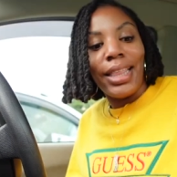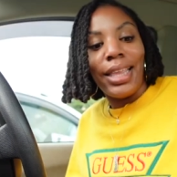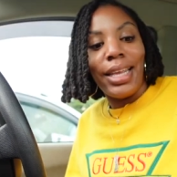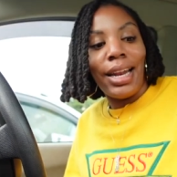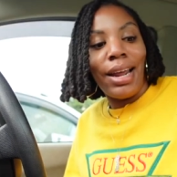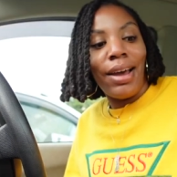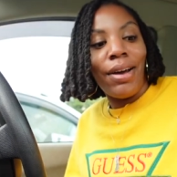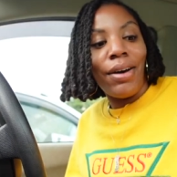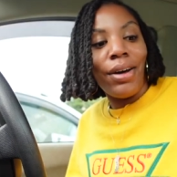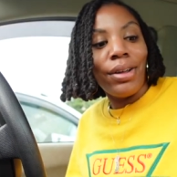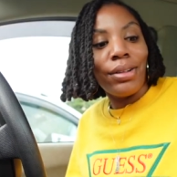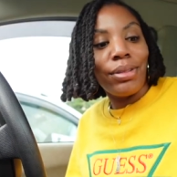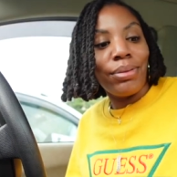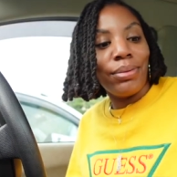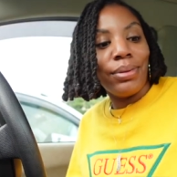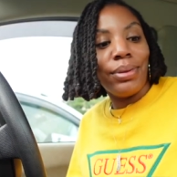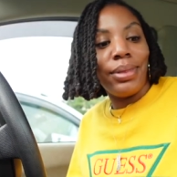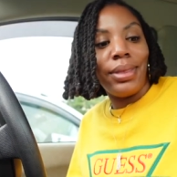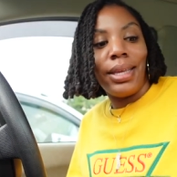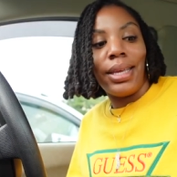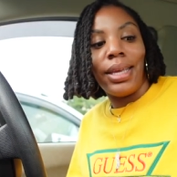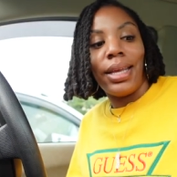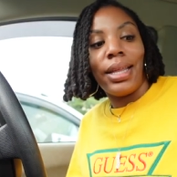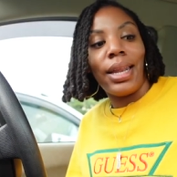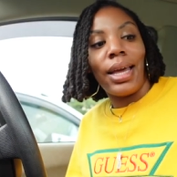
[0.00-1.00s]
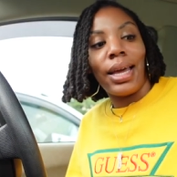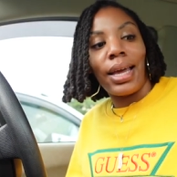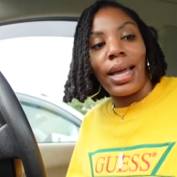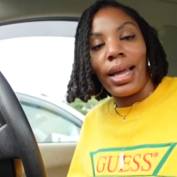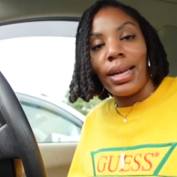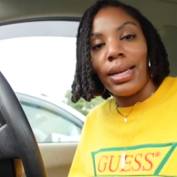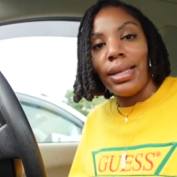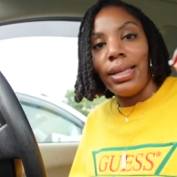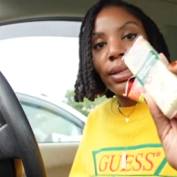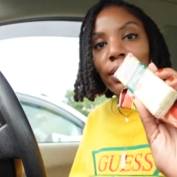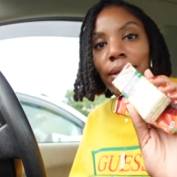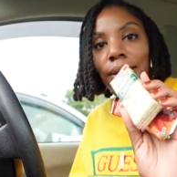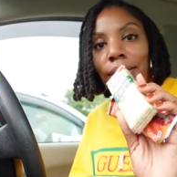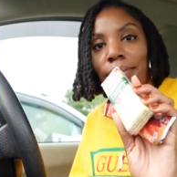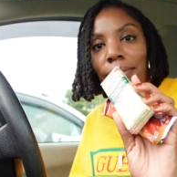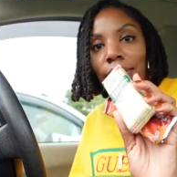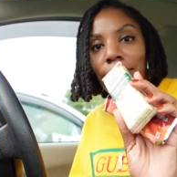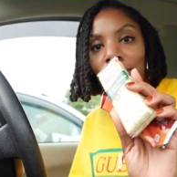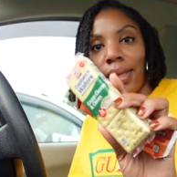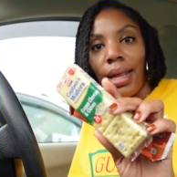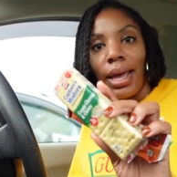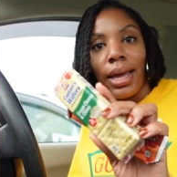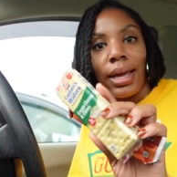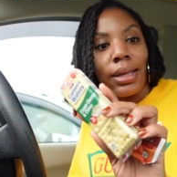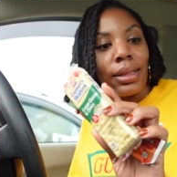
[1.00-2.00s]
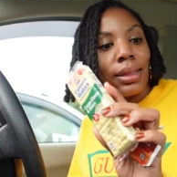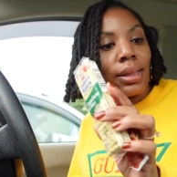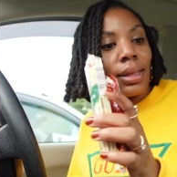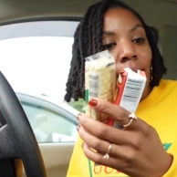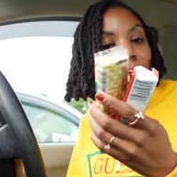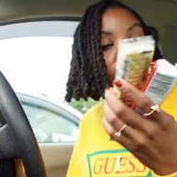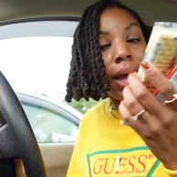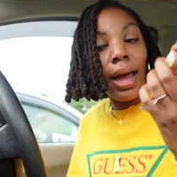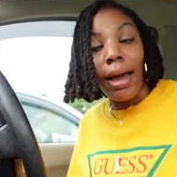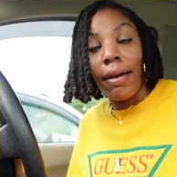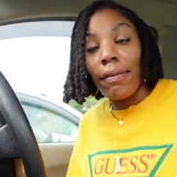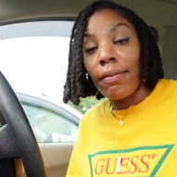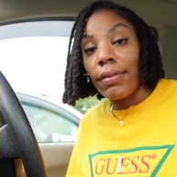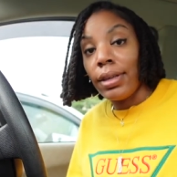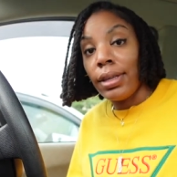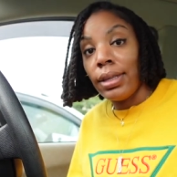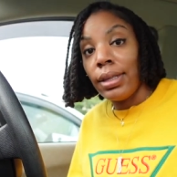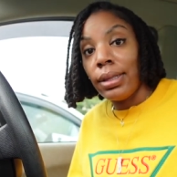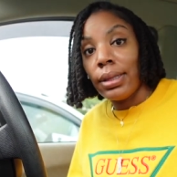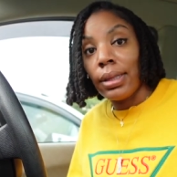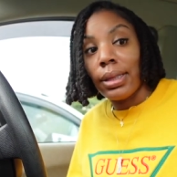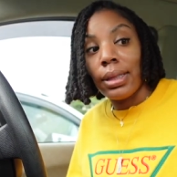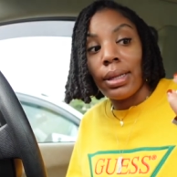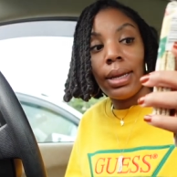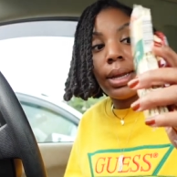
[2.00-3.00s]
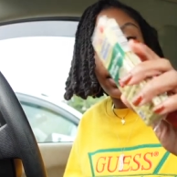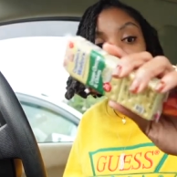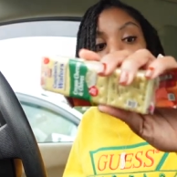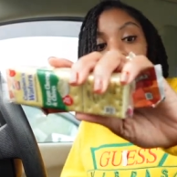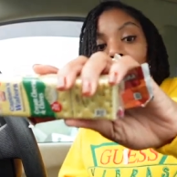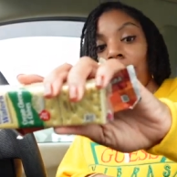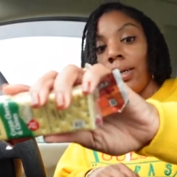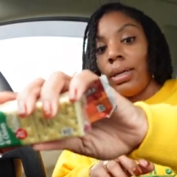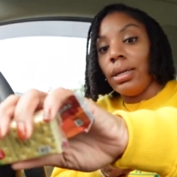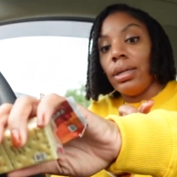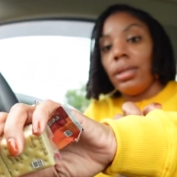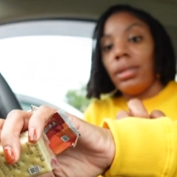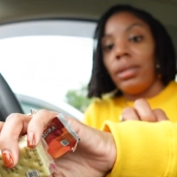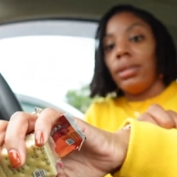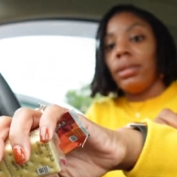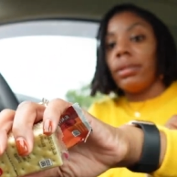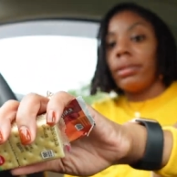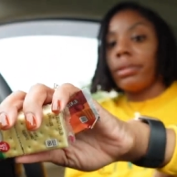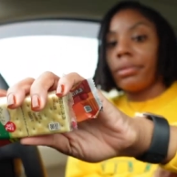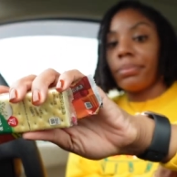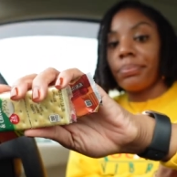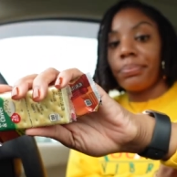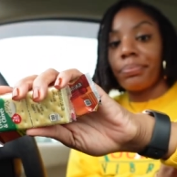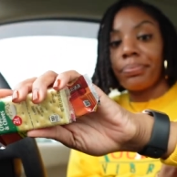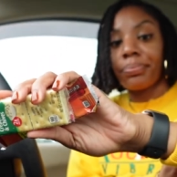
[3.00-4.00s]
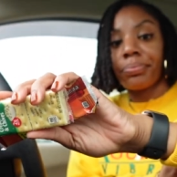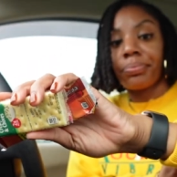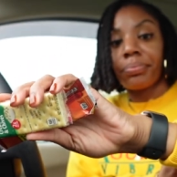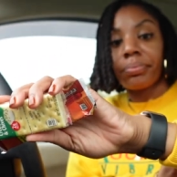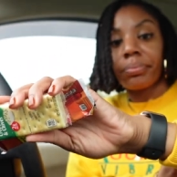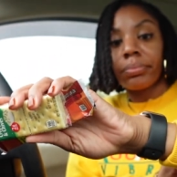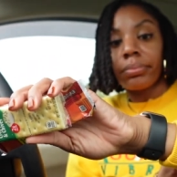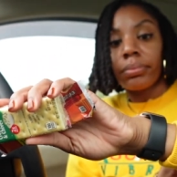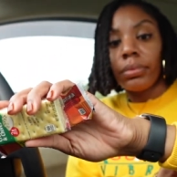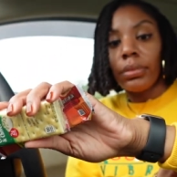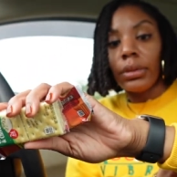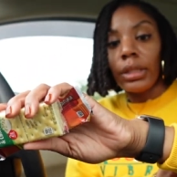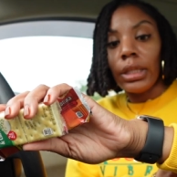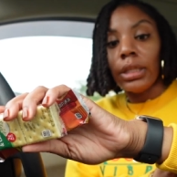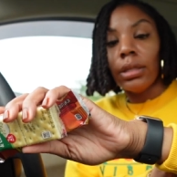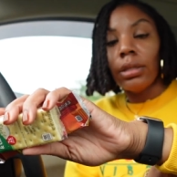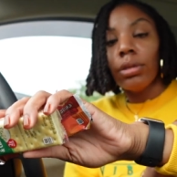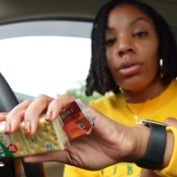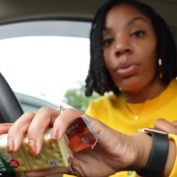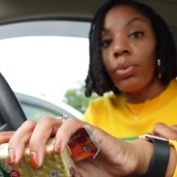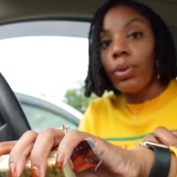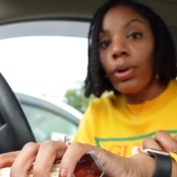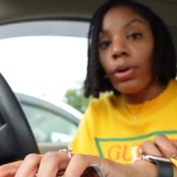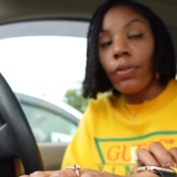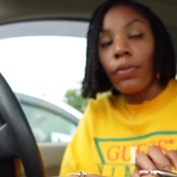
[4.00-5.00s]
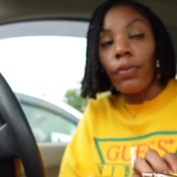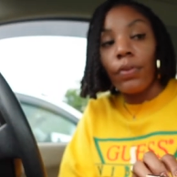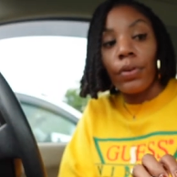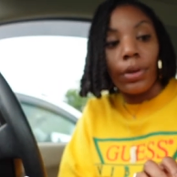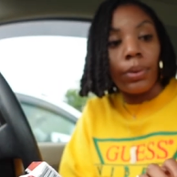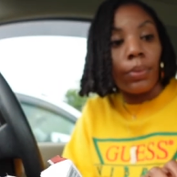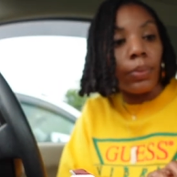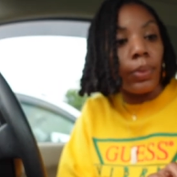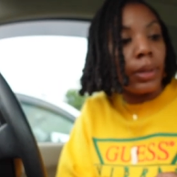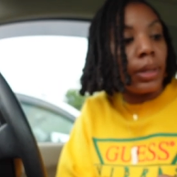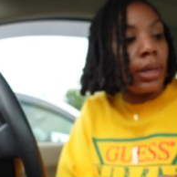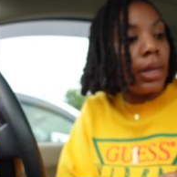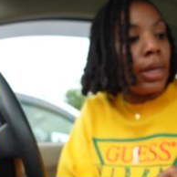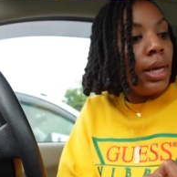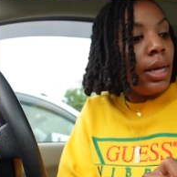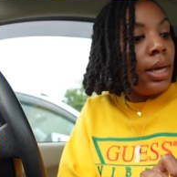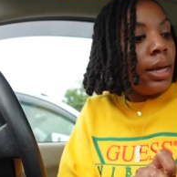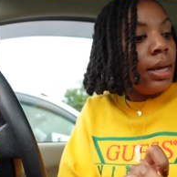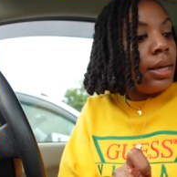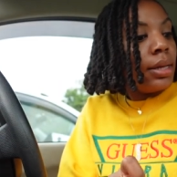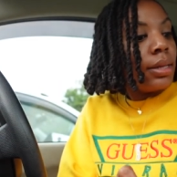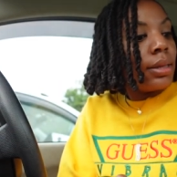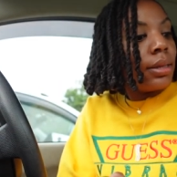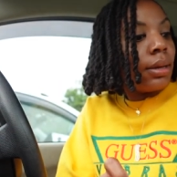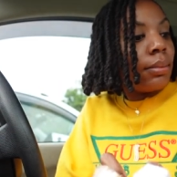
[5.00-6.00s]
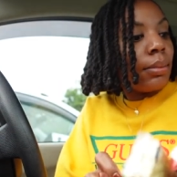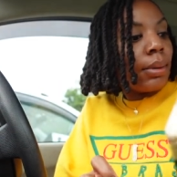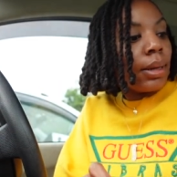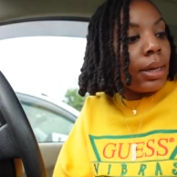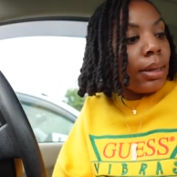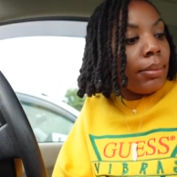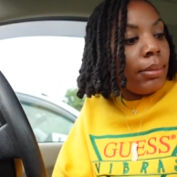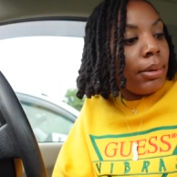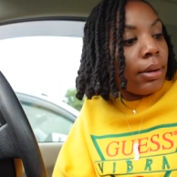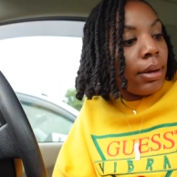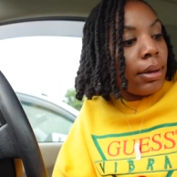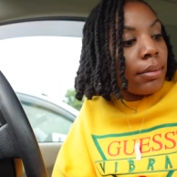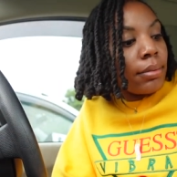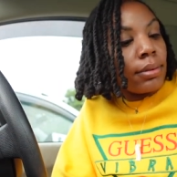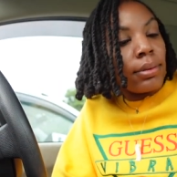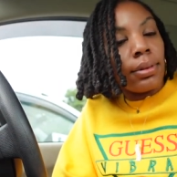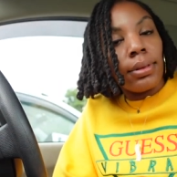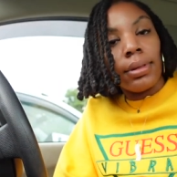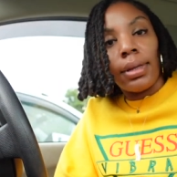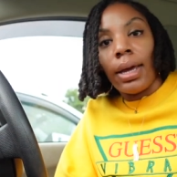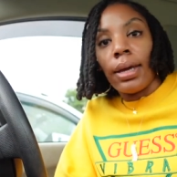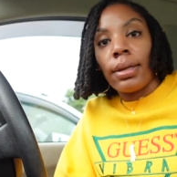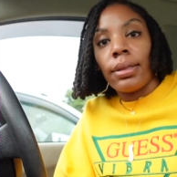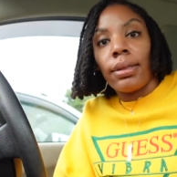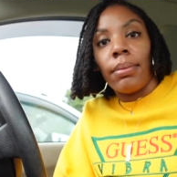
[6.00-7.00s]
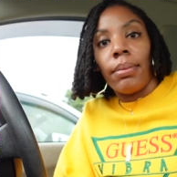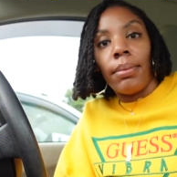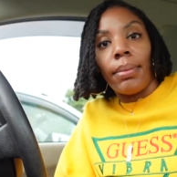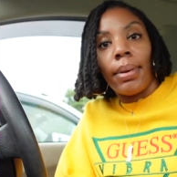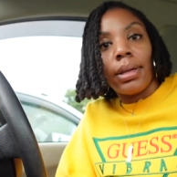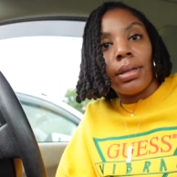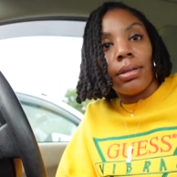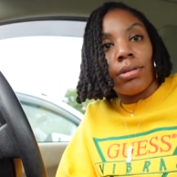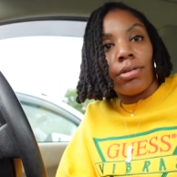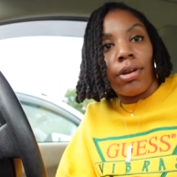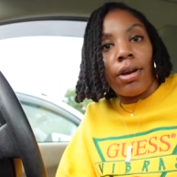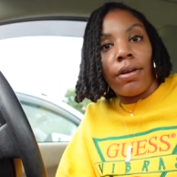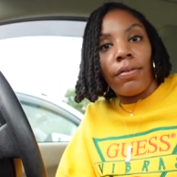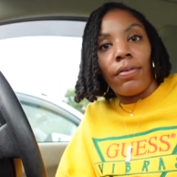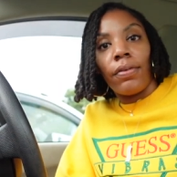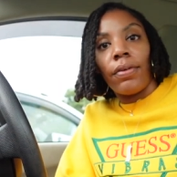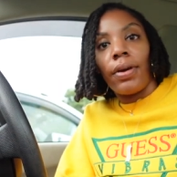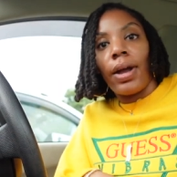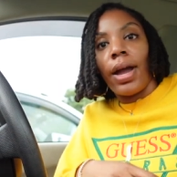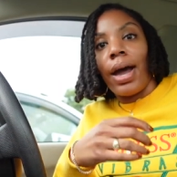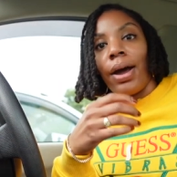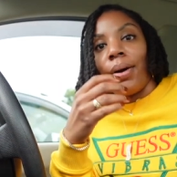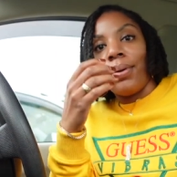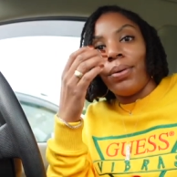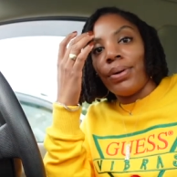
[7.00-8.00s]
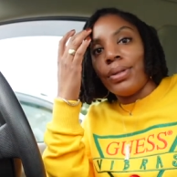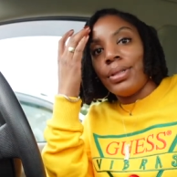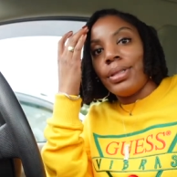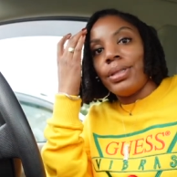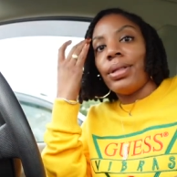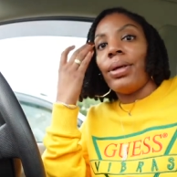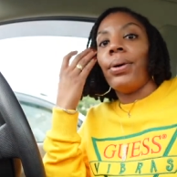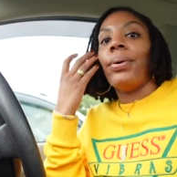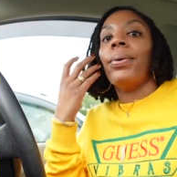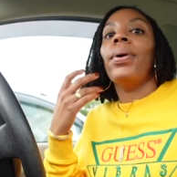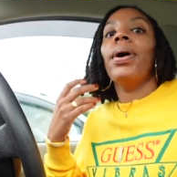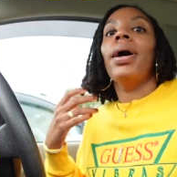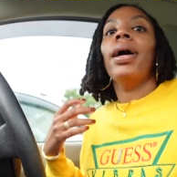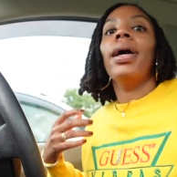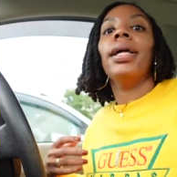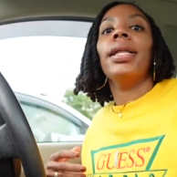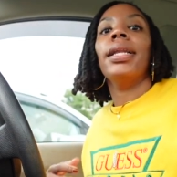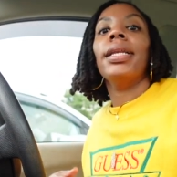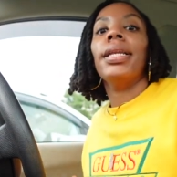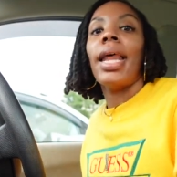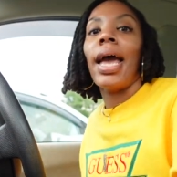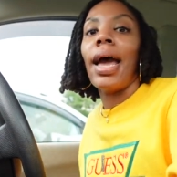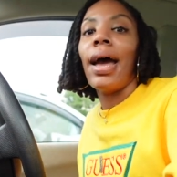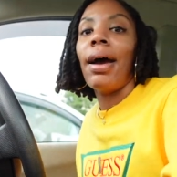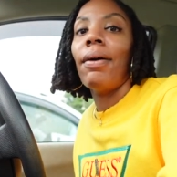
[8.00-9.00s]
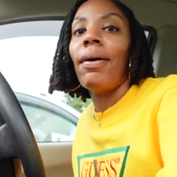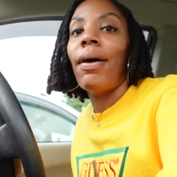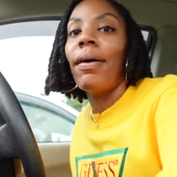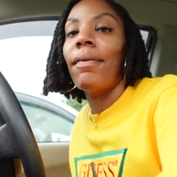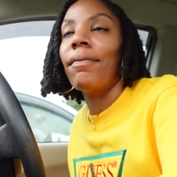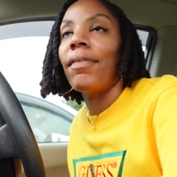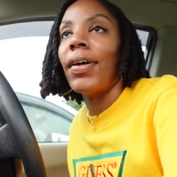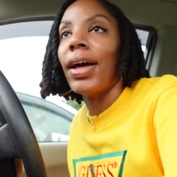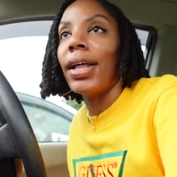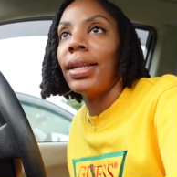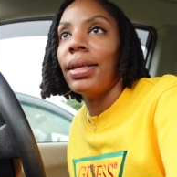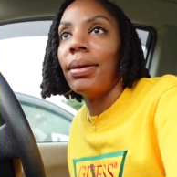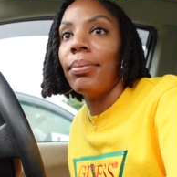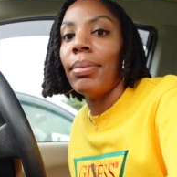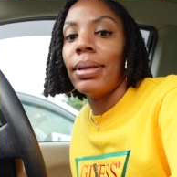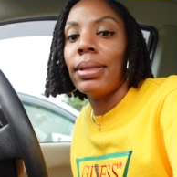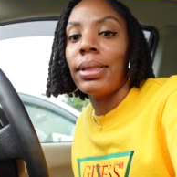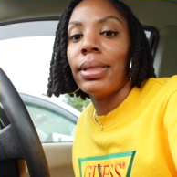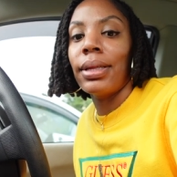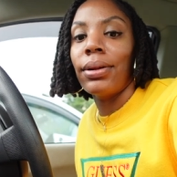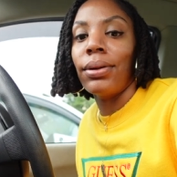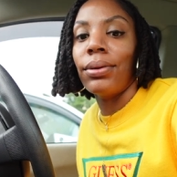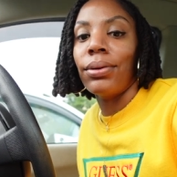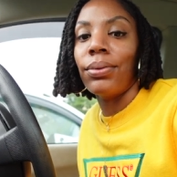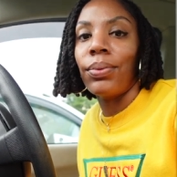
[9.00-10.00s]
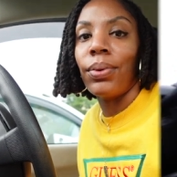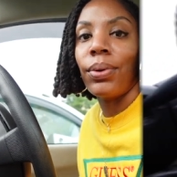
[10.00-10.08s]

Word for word: Then I also was thinking like I need some snacks because I haven't eaten today and it is 12:41, so I'm like, let me grab some snacks. I'm about to drive for an hour, so now I'm finally about to get on the